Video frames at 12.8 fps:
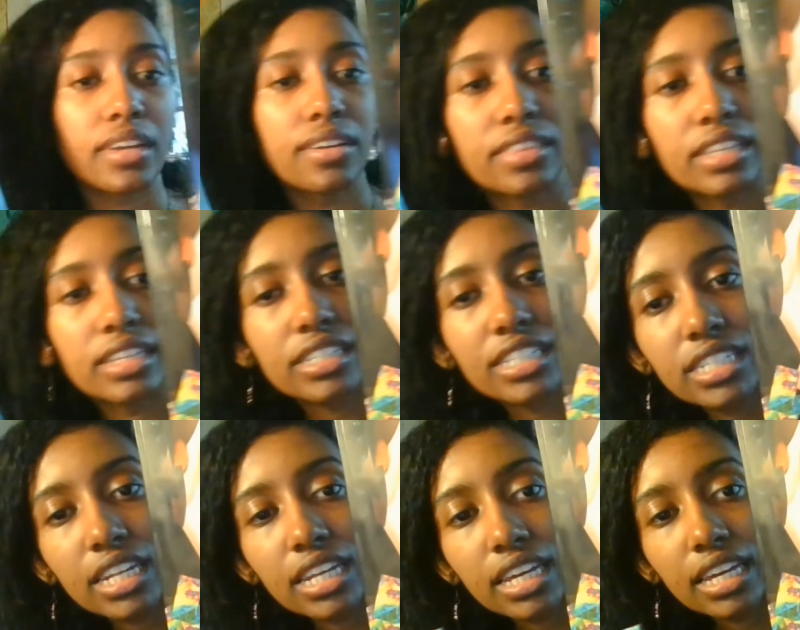
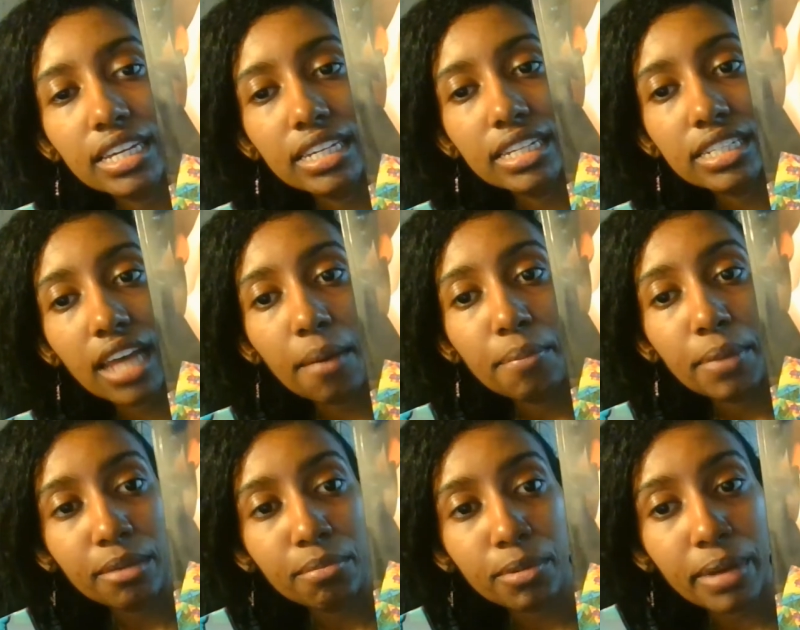This is a
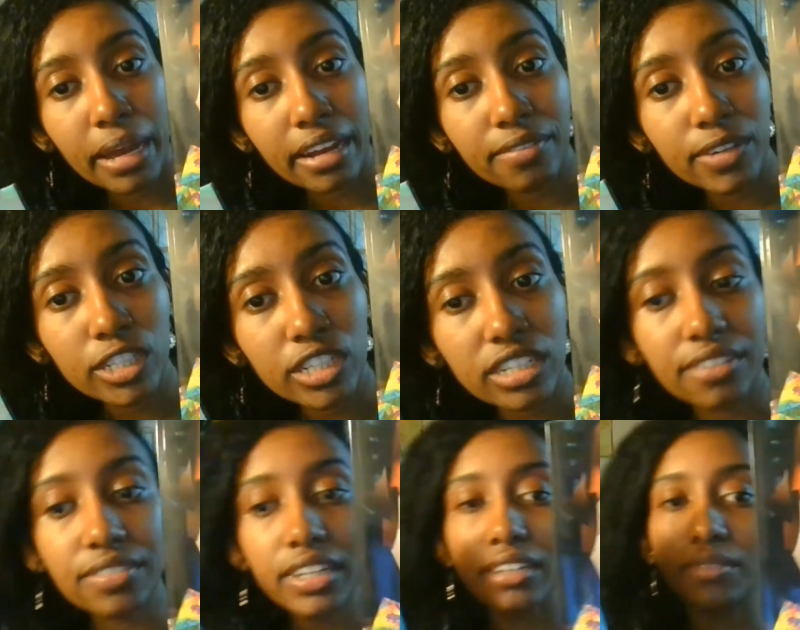paperback version
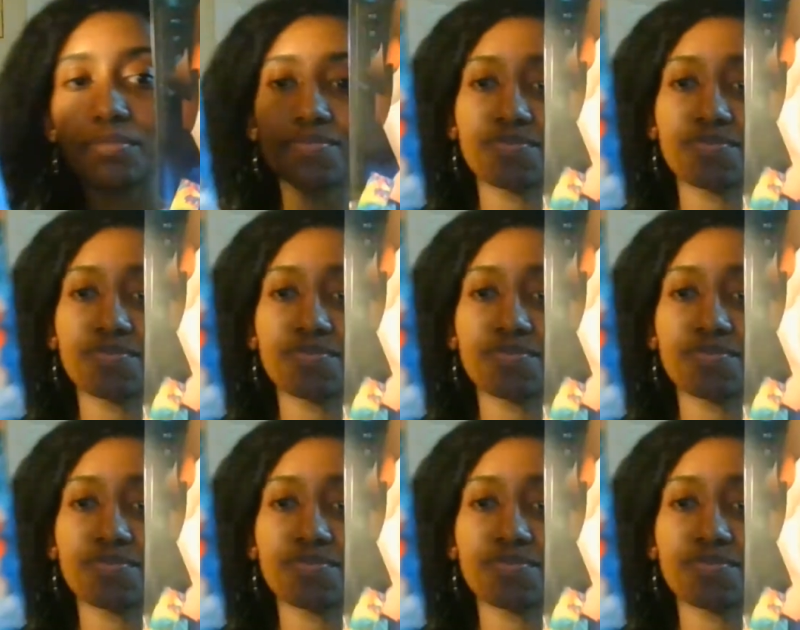of it.